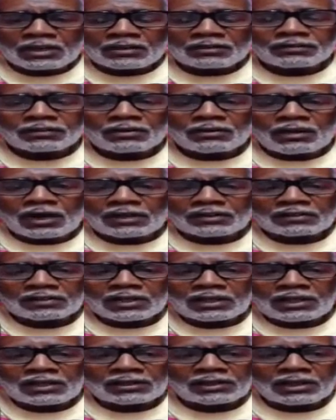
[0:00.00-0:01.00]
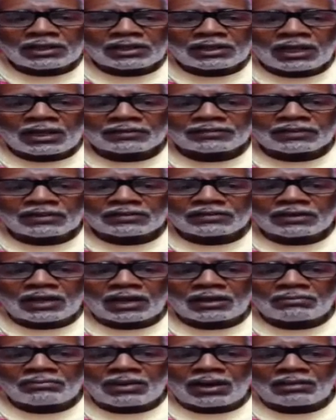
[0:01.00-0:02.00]
So I said that. I said, it's
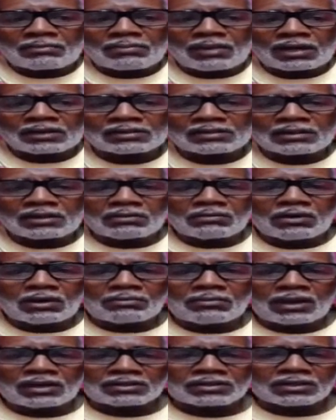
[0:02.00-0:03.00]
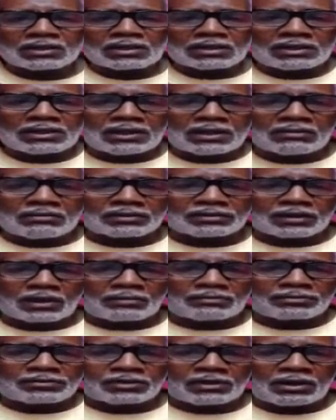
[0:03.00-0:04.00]
not about my son. What my son did was
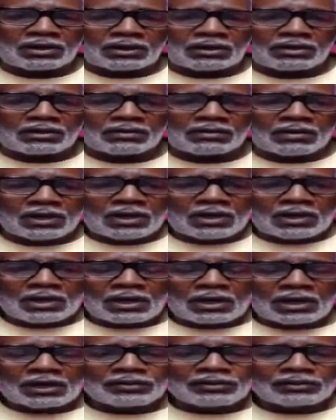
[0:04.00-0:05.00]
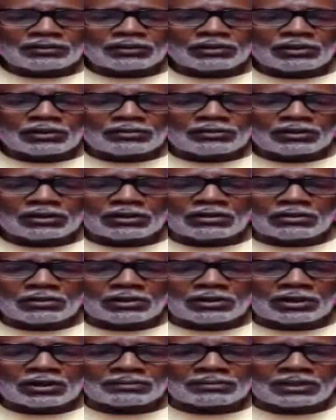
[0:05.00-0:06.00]
observe other children
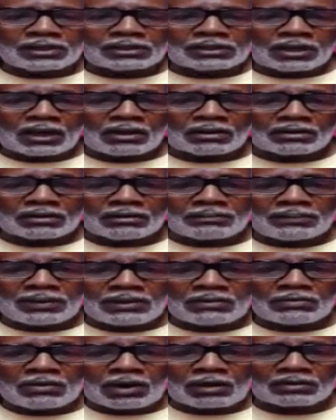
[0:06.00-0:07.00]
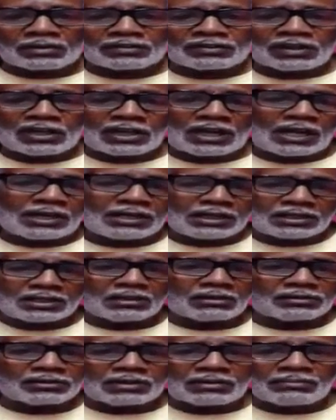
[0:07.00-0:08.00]
going up there talking to P. Walker saying, I need
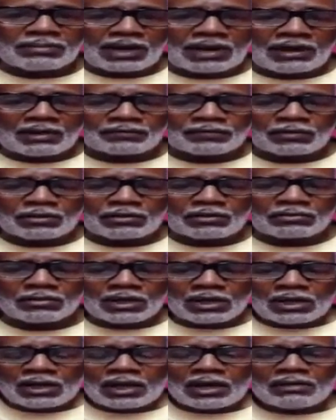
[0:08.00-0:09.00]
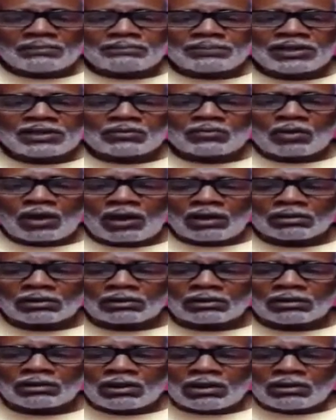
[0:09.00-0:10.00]
to go to the bathroom. And P.
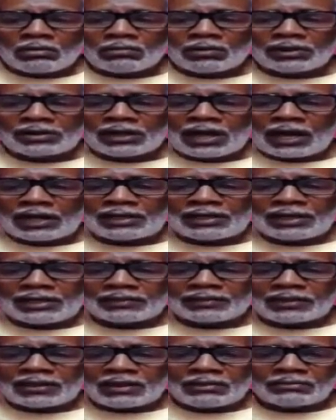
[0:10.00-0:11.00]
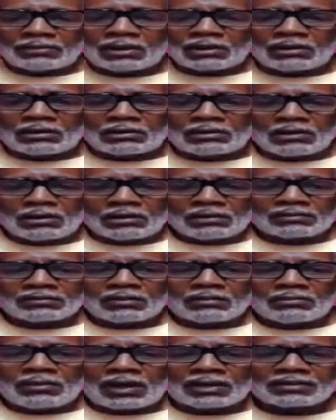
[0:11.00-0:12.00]
Walker would not let them go.
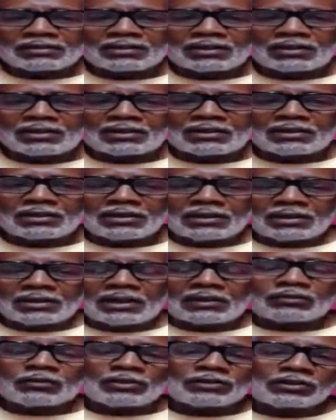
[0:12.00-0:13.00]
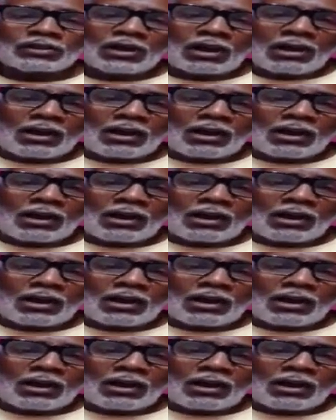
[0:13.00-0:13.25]
So my son, that's what you